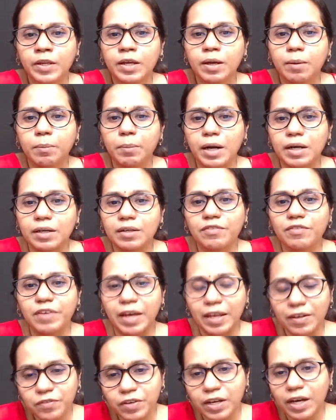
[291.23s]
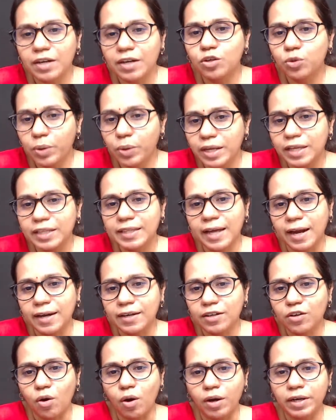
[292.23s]
but when we are doing
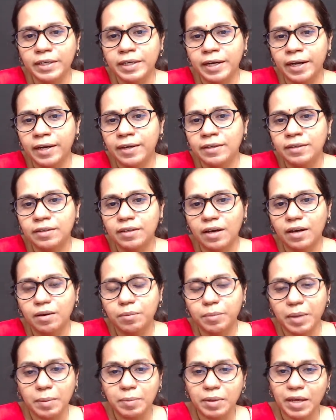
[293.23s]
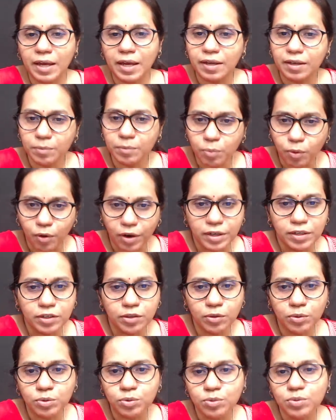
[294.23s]
that content, maybe I can point
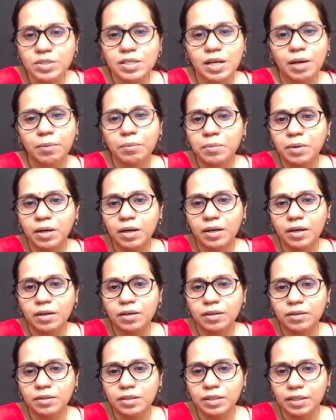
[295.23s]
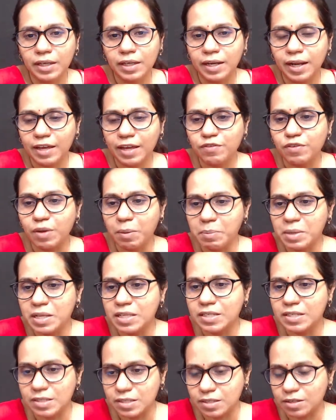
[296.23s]
you to some real life ML
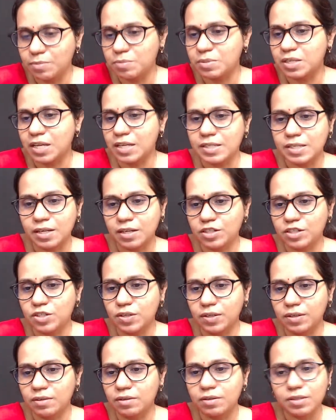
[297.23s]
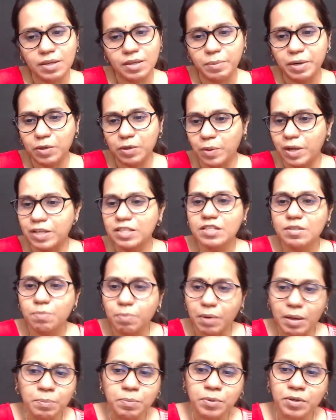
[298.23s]
systems as such and some advanced
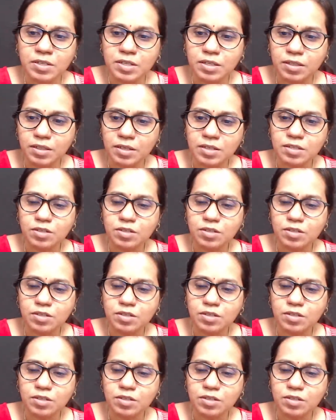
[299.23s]
papers in this